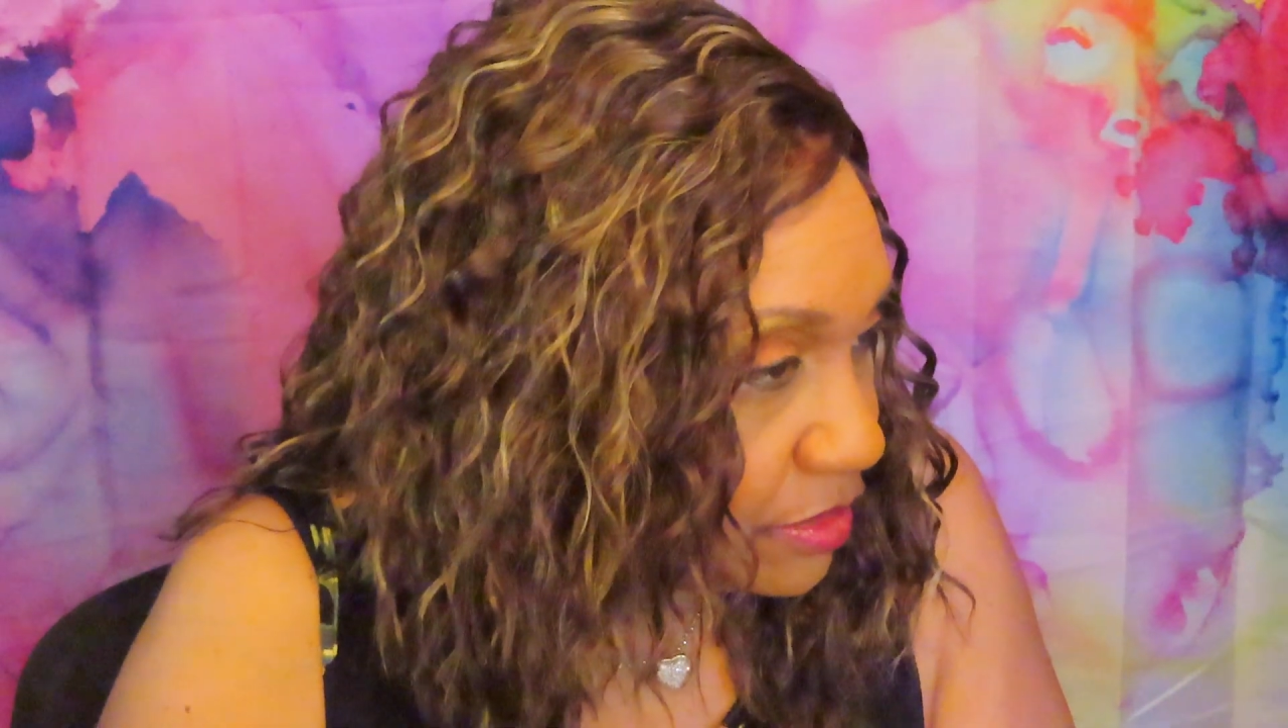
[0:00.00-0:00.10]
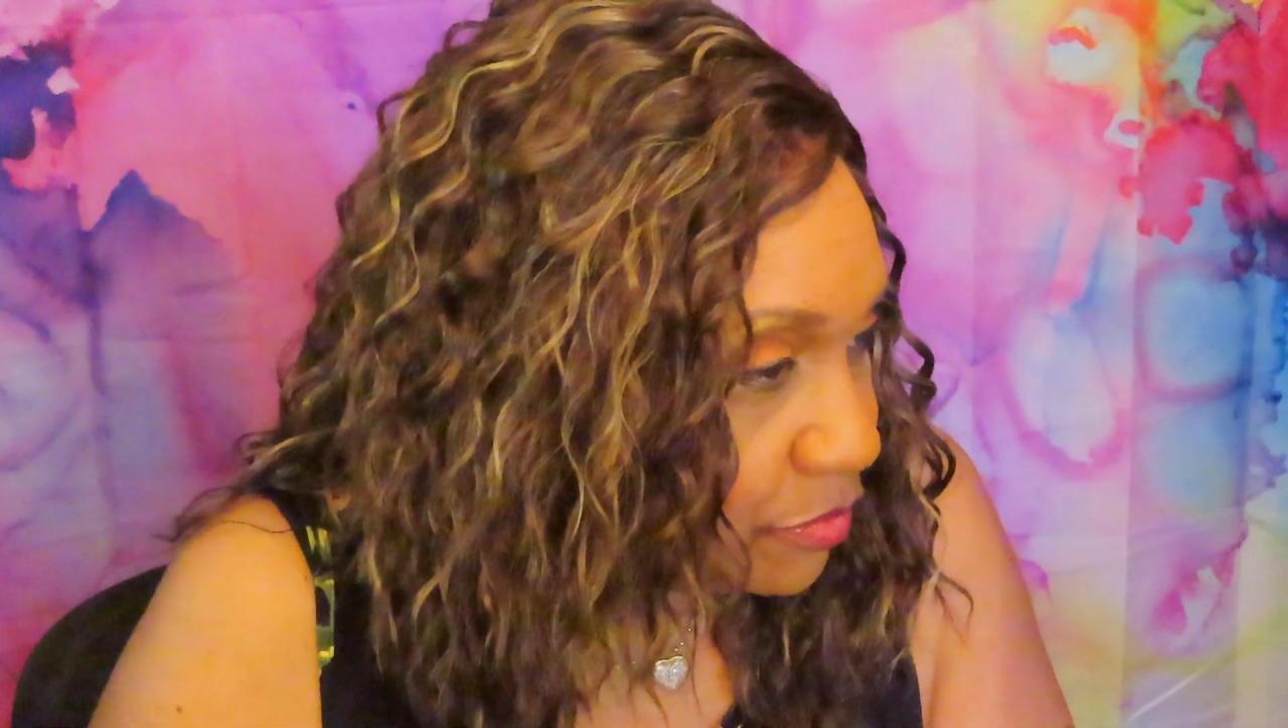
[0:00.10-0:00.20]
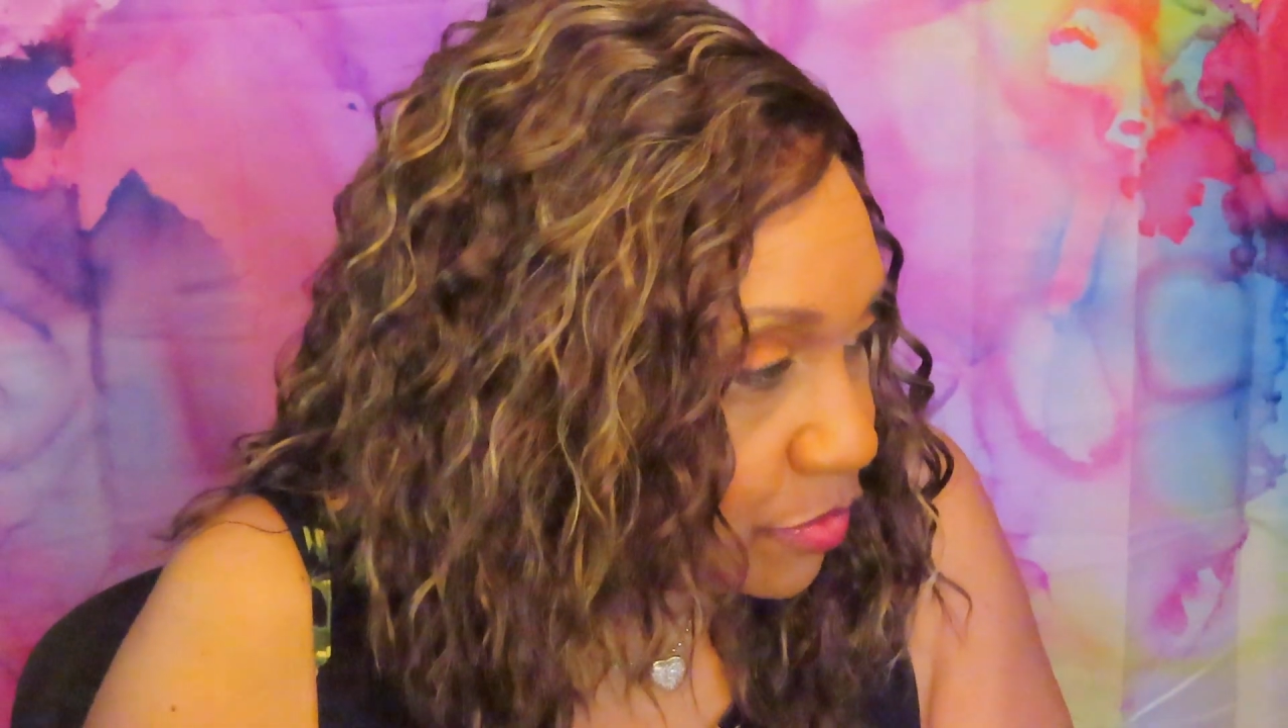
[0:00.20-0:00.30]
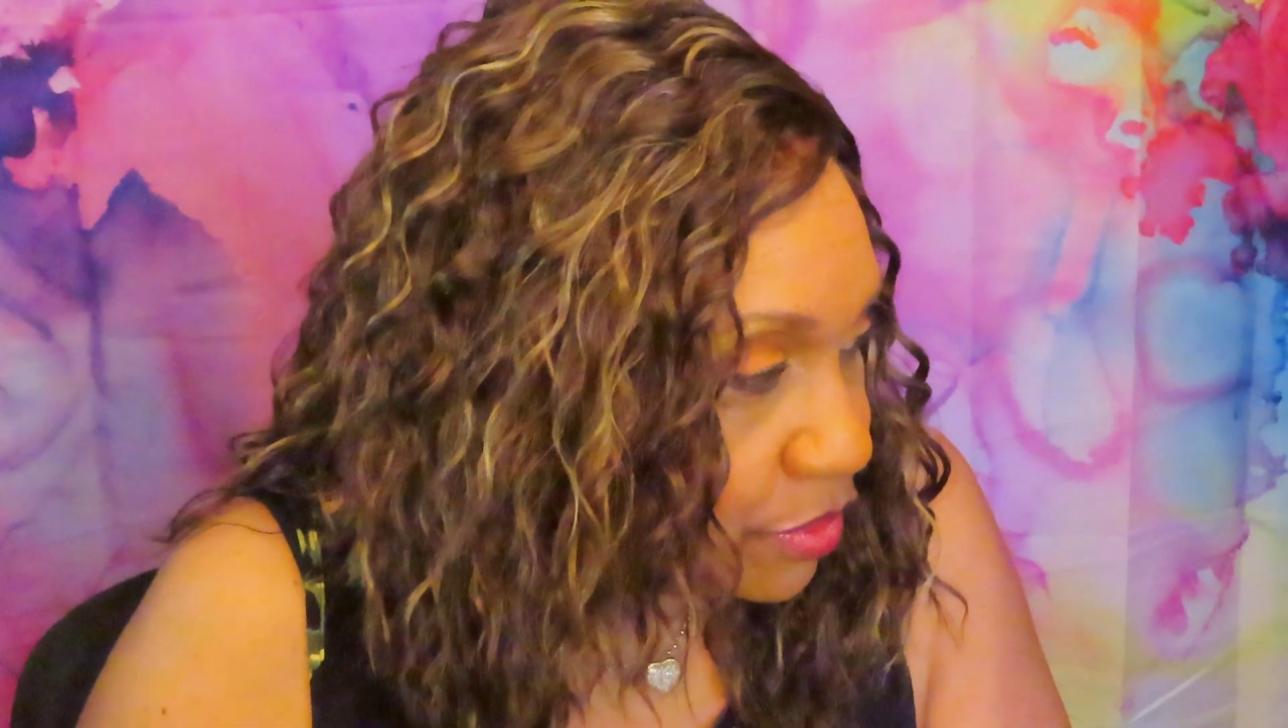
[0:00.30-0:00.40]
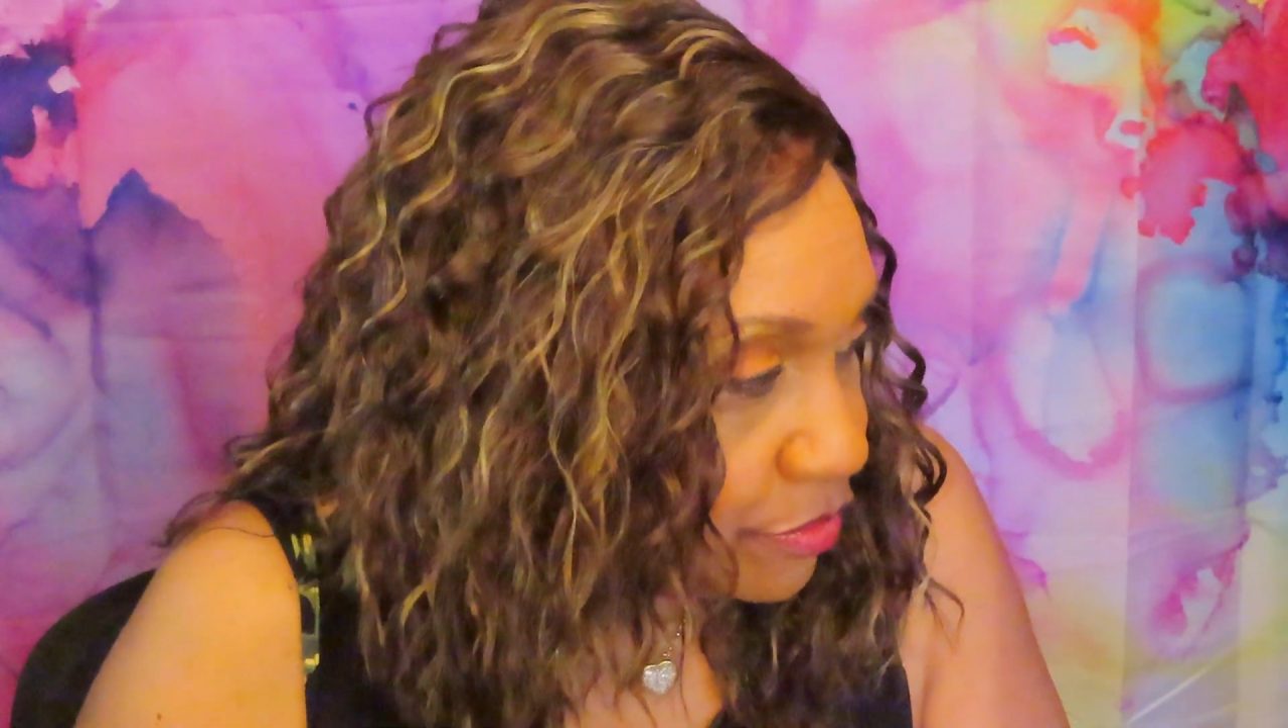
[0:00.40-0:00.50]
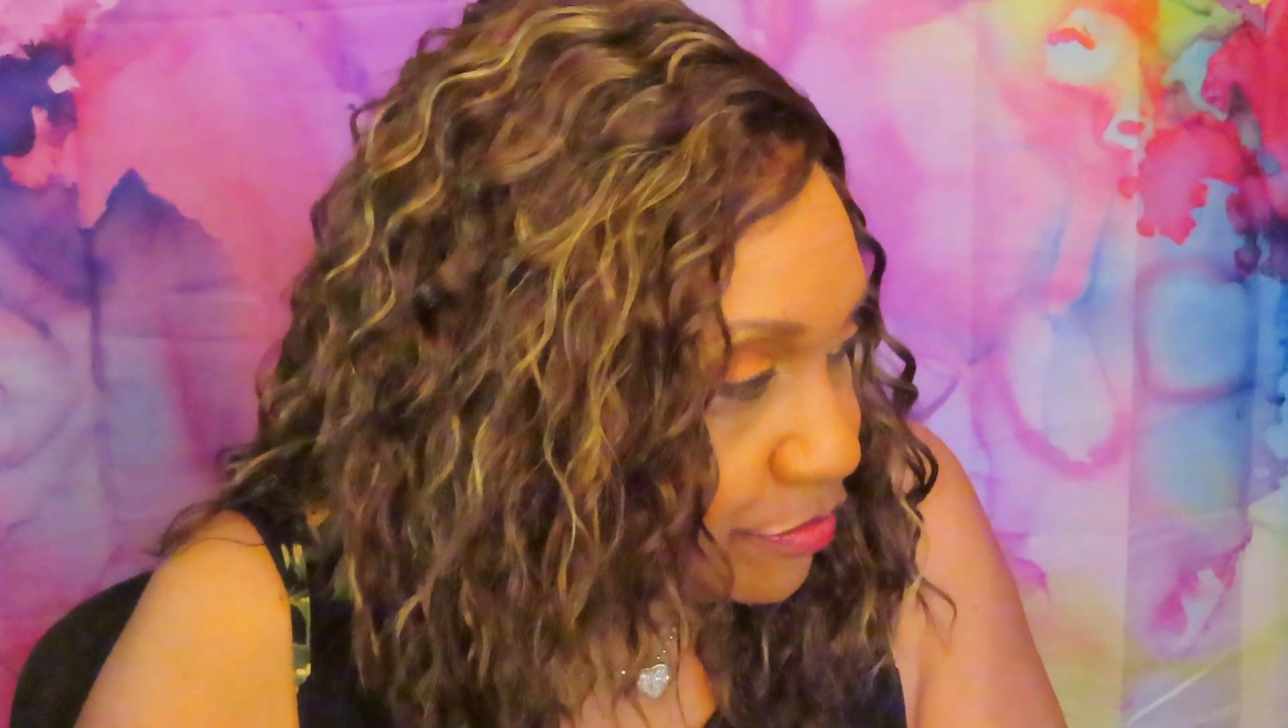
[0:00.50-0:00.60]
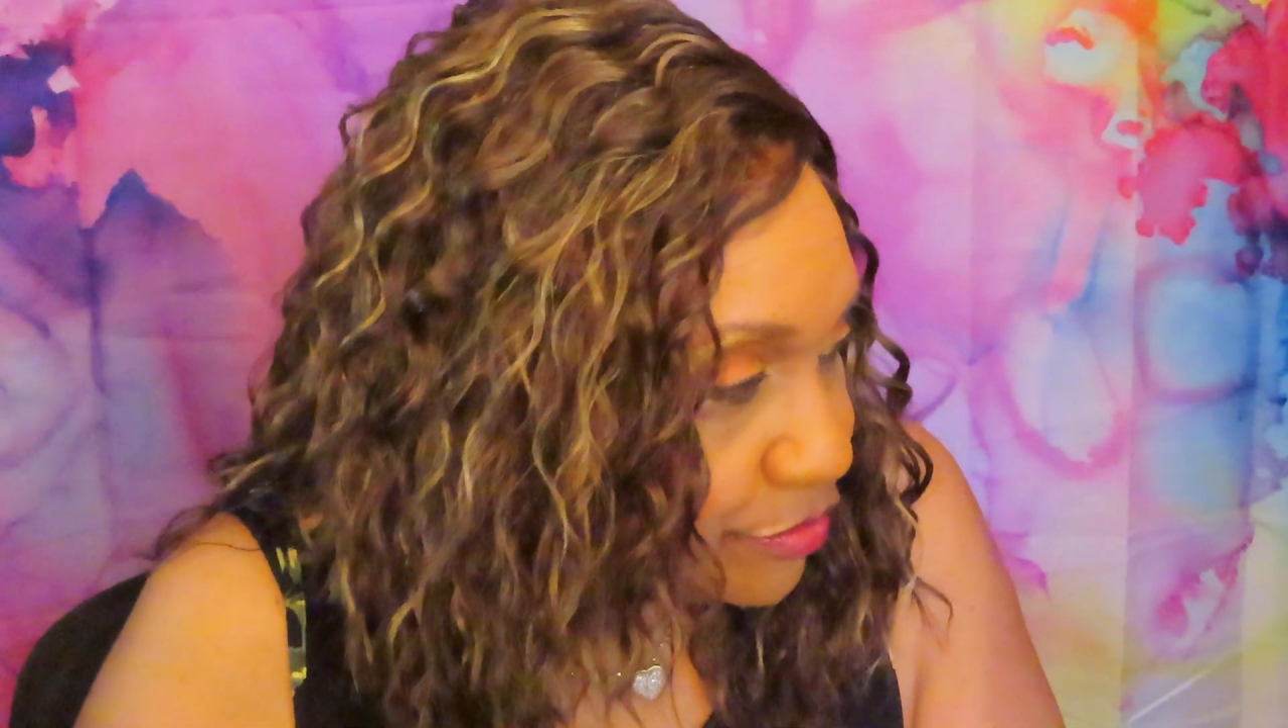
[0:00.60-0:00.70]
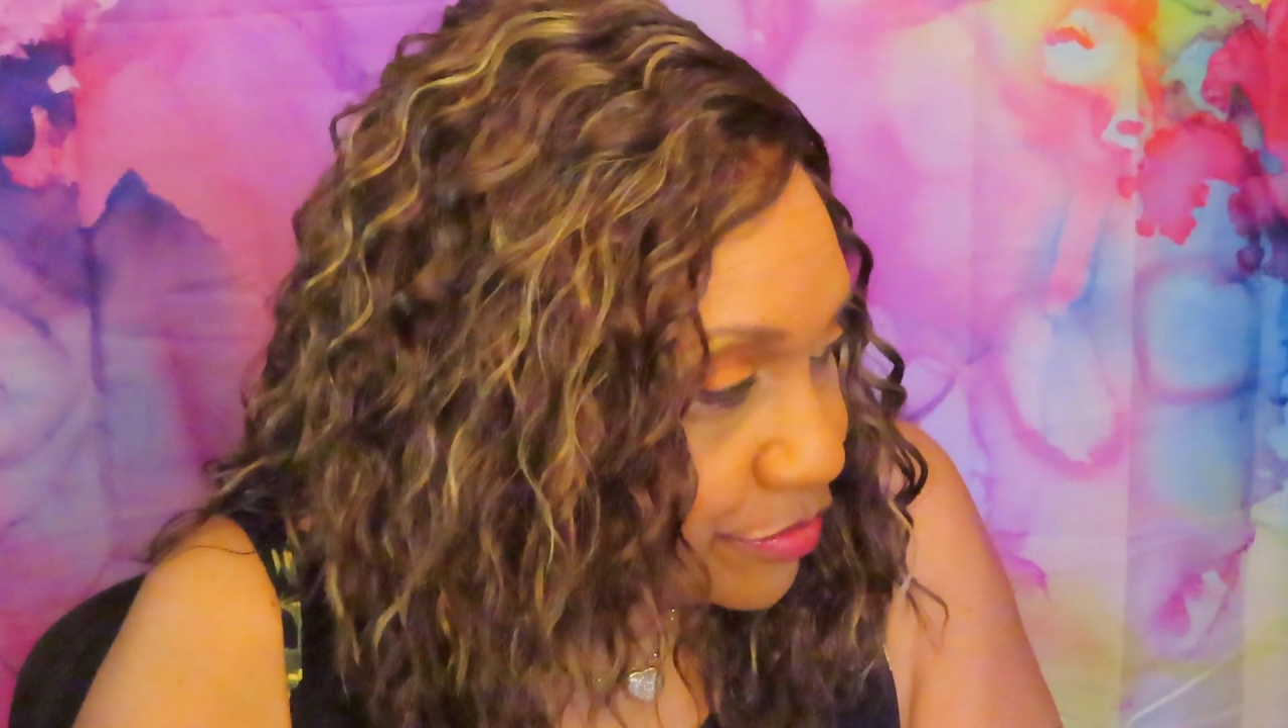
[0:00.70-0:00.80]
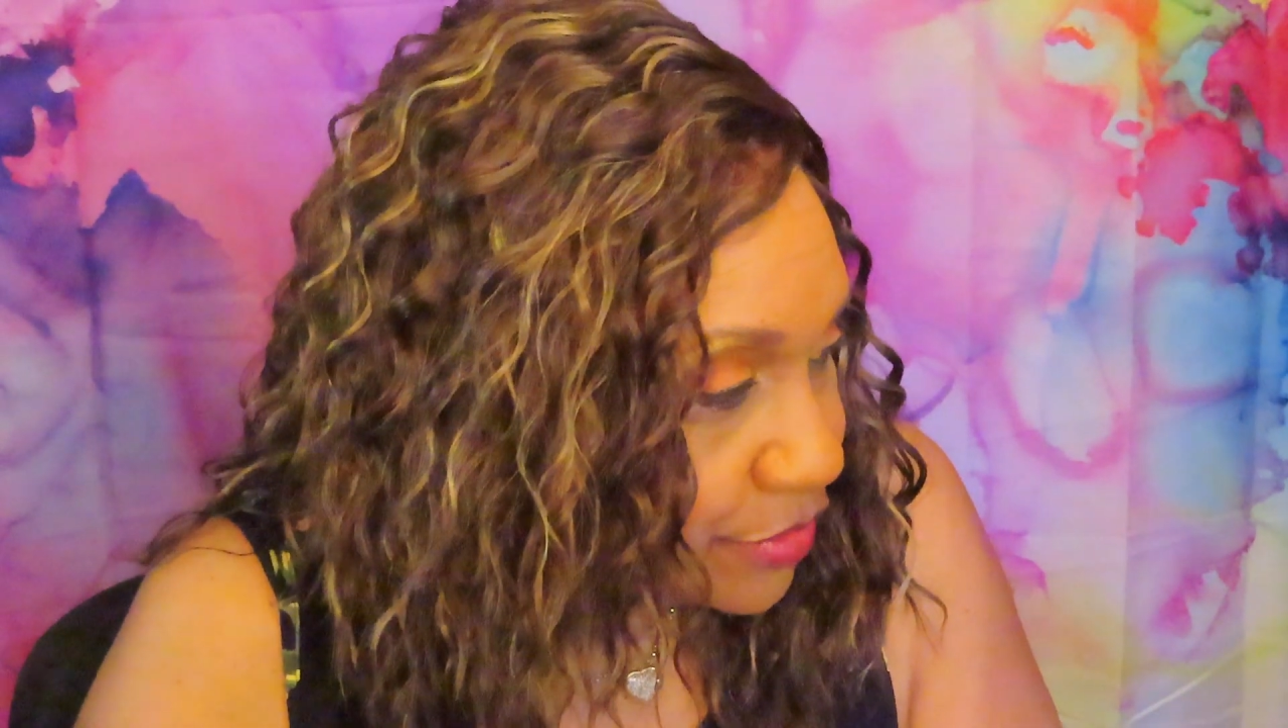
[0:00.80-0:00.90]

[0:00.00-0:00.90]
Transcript: that word